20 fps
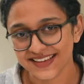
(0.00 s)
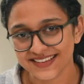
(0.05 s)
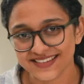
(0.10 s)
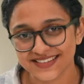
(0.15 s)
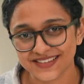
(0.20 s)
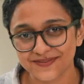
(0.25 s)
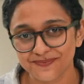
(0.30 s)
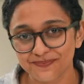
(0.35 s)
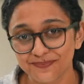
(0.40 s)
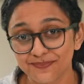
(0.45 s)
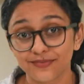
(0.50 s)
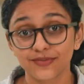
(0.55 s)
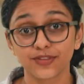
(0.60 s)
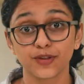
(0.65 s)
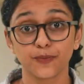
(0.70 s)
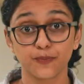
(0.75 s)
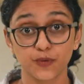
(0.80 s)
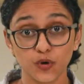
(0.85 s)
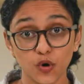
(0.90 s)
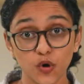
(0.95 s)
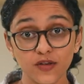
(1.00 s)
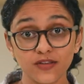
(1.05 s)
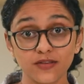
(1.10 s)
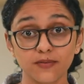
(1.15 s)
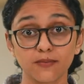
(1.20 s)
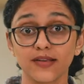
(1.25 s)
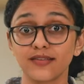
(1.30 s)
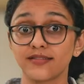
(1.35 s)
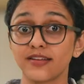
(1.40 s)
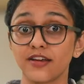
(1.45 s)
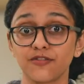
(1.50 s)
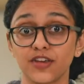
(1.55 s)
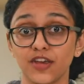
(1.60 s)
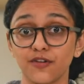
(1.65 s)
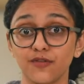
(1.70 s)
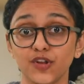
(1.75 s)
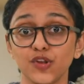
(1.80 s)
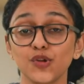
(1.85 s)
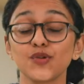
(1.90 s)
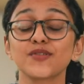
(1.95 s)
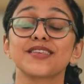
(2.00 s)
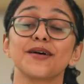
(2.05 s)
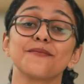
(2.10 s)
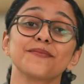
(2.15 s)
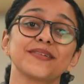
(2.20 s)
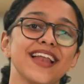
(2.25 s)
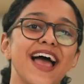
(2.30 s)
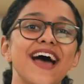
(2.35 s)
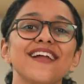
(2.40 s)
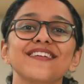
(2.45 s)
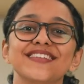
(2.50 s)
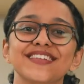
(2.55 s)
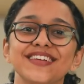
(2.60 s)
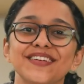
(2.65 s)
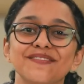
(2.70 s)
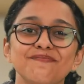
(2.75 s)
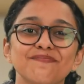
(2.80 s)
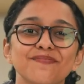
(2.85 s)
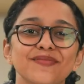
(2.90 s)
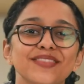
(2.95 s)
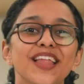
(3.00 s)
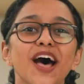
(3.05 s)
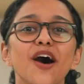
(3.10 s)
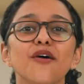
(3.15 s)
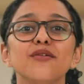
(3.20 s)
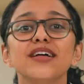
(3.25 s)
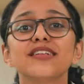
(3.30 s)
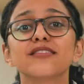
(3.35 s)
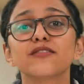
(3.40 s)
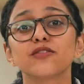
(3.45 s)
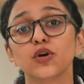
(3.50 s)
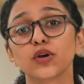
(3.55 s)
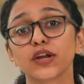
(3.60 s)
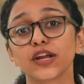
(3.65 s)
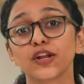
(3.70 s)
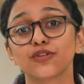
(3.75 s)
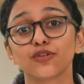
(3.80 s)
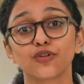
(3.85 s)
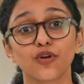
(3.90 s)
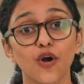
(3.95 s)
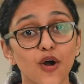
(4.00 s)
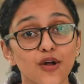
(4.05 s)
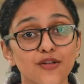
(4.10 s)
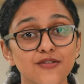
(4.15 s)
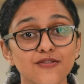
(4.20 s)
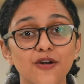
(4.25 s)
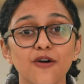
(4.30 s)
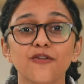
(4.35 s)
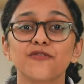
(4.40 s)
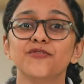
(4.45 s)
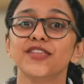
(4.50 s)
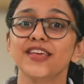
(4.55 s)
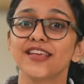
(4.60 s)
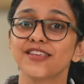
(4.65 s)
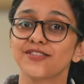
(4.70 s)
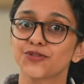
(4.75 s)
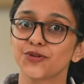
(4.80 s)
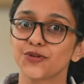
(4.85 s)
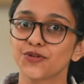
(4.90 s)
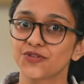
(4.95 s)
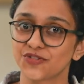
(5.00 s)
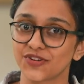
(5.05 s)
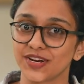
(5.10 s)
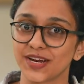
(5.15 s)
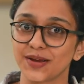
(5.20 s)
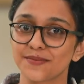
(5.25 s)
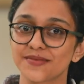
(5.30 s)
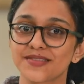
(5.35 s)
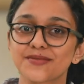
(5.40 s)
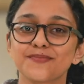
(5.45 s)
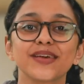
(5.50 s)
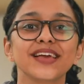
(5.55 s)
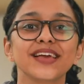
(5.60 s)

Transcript: base. The pros must have given you some clarity. Now let's look into cons of these two streams,